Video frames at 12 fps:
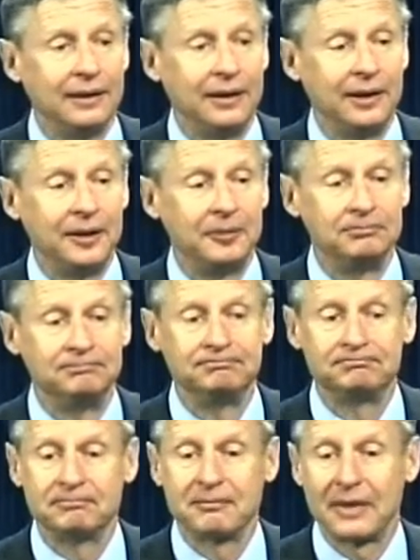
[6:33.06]

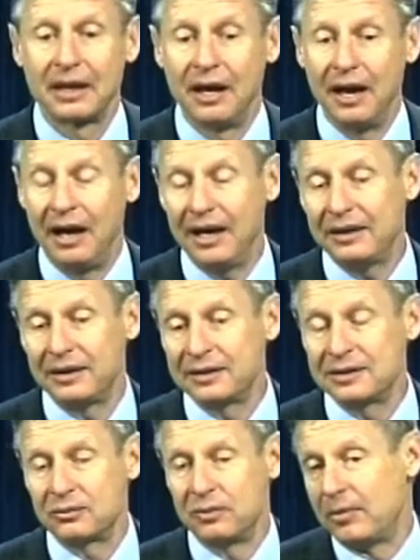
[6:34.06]
I think
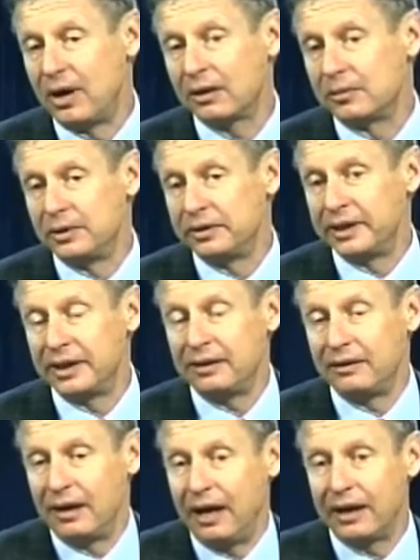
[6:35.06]
it's remarkable that
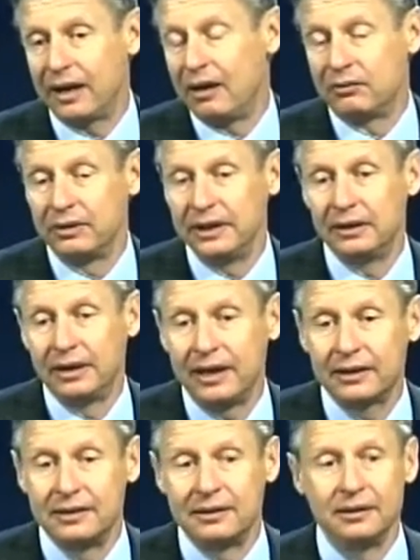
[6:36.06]
I got
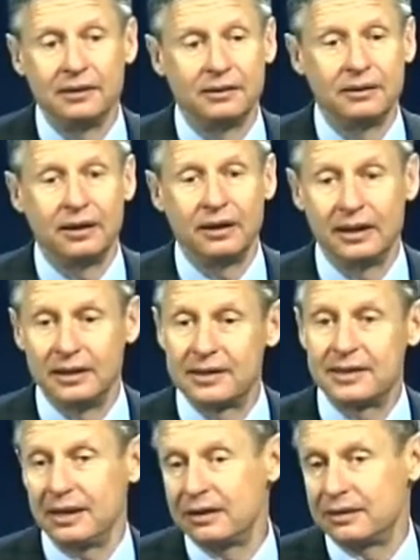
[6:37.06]
reelected in a
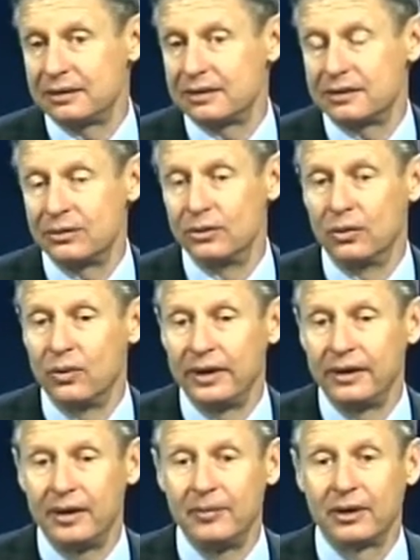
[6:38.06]
state that's
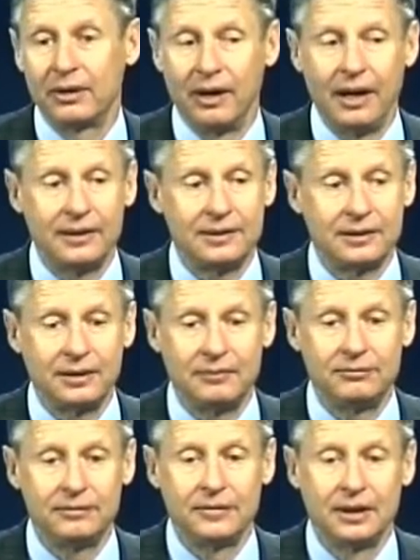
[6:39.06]
2-to-1 Democrat
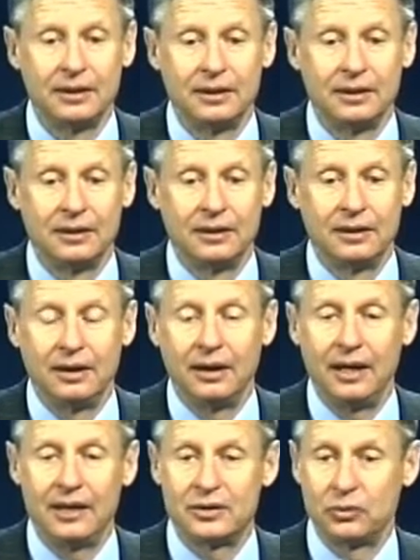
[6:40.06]

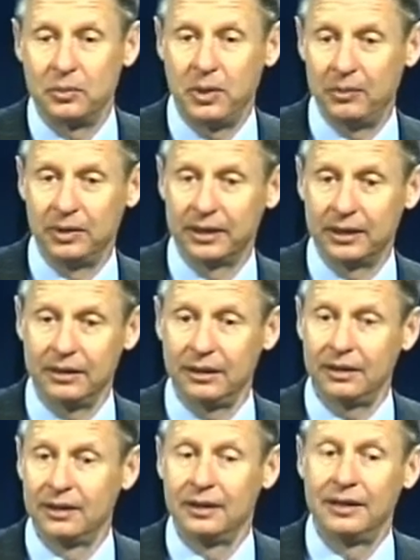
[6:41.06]
as a Republican.
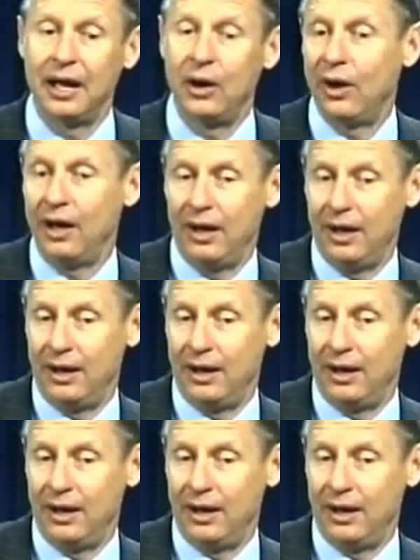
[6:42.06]
Now,